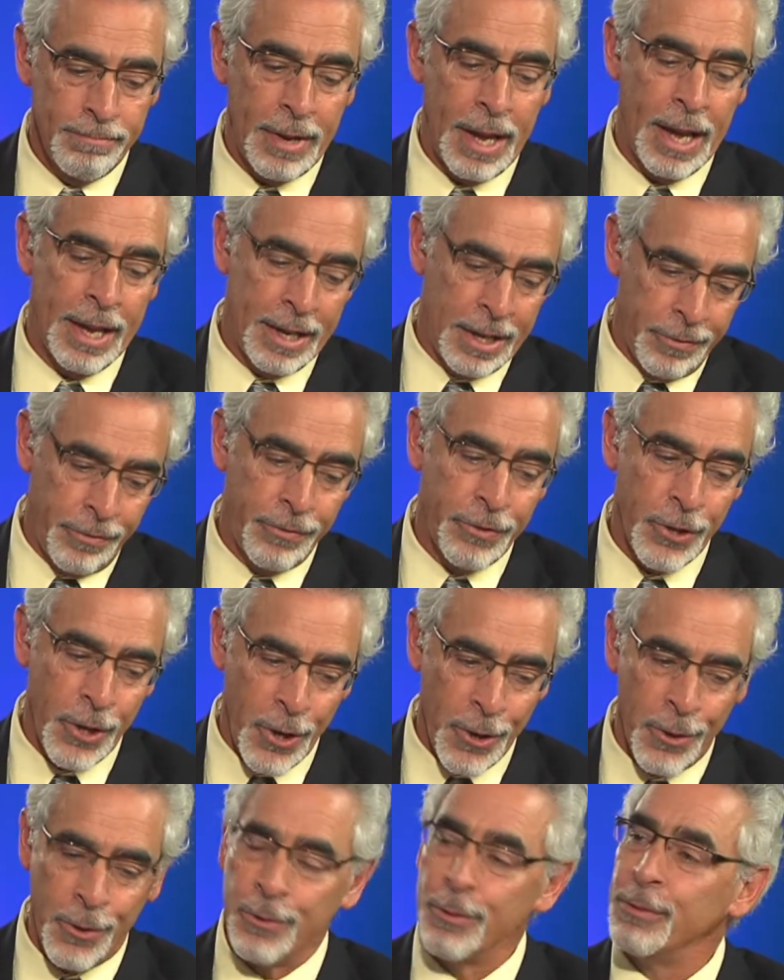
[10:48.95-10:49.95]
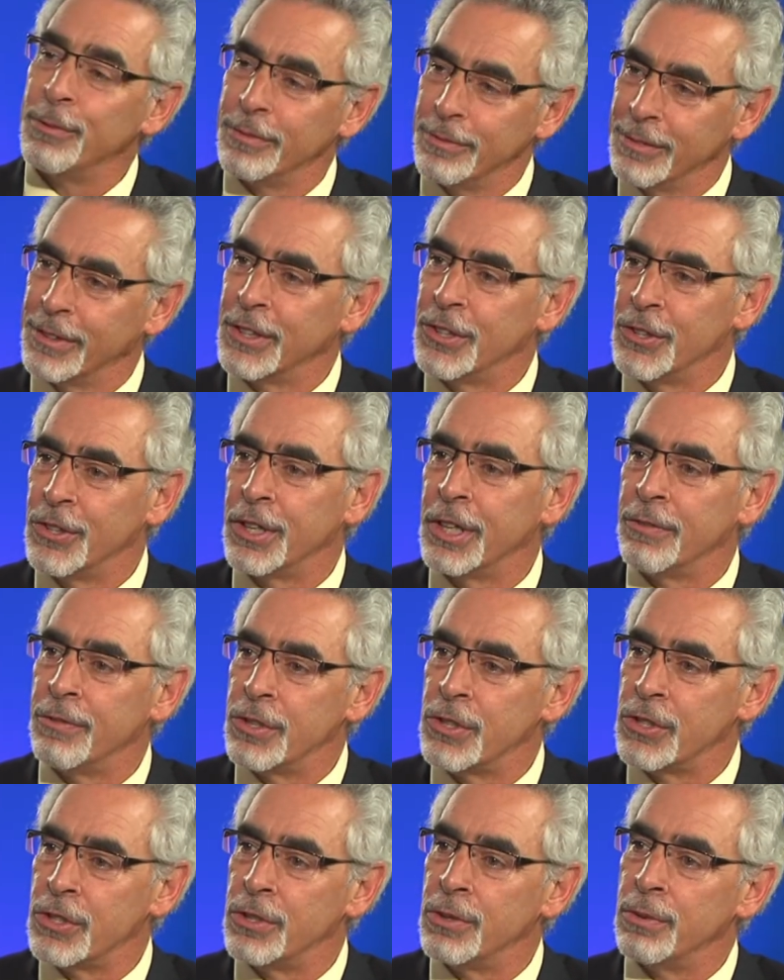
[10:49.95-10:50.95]
And if so, could you give
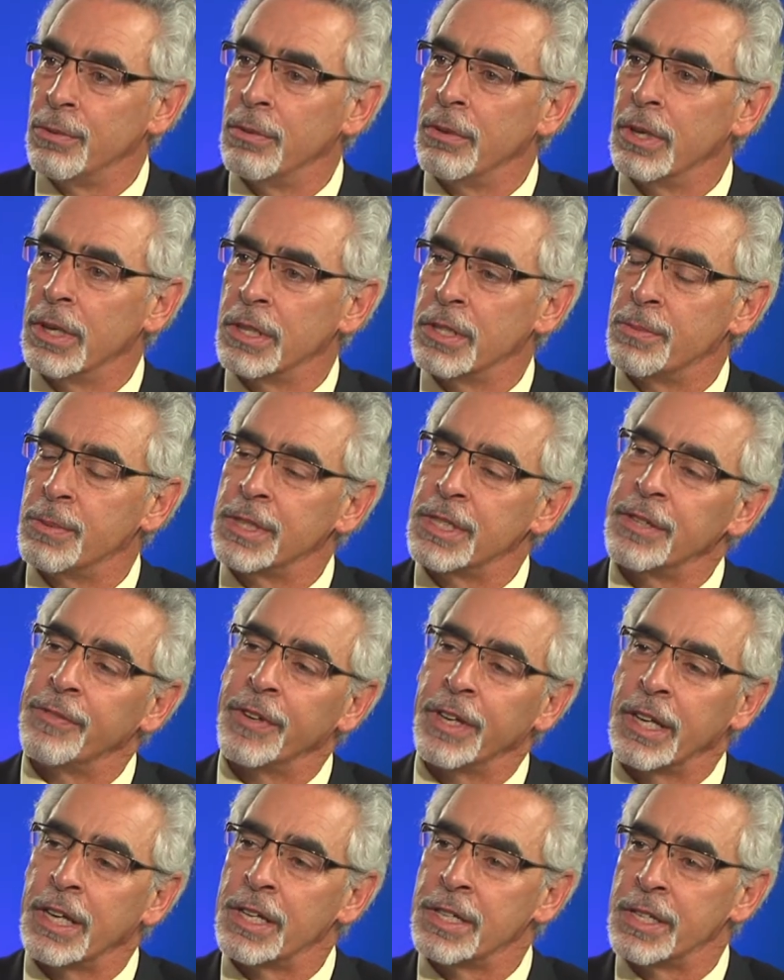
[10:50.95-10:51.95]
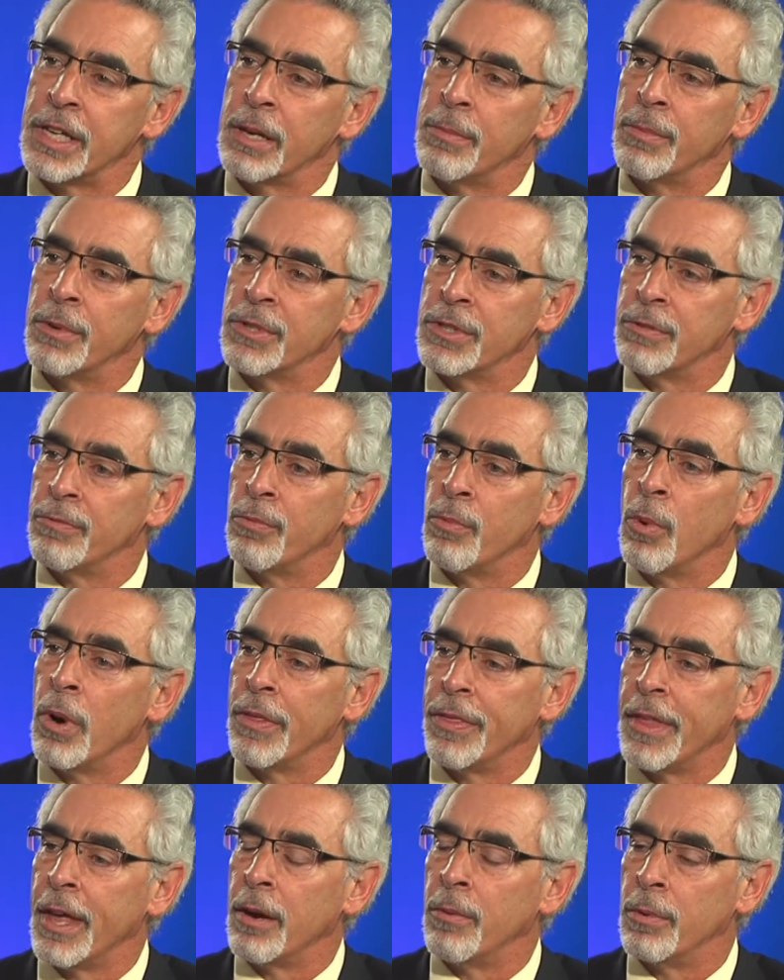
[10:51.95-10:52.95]
us 2 specific examples of
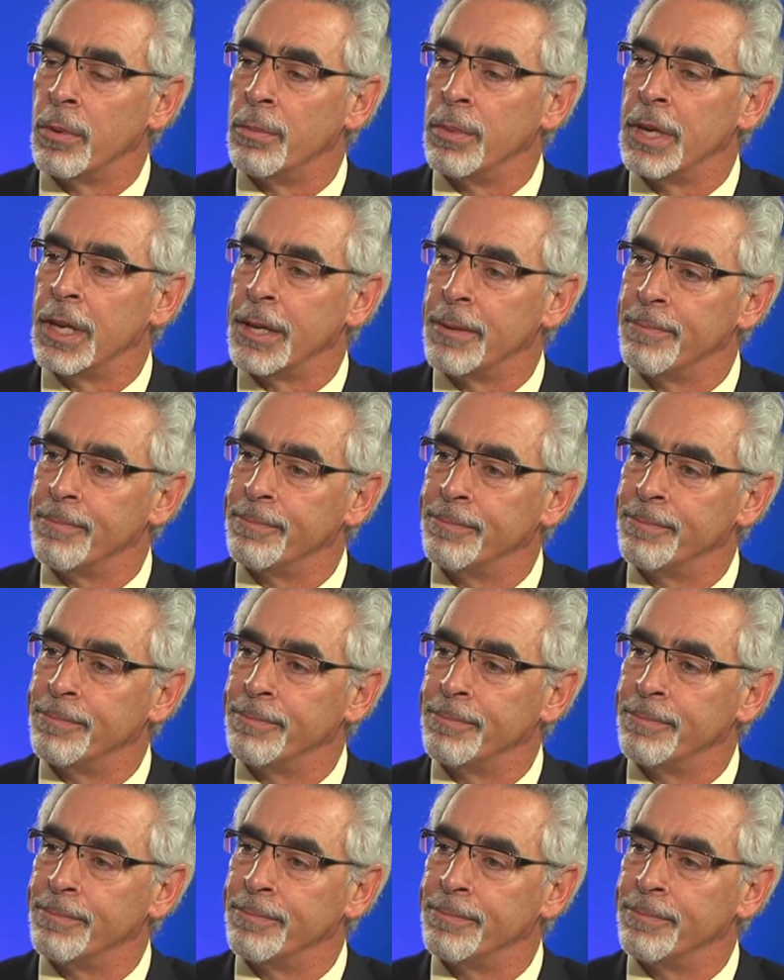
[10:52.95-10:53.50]
what that would be?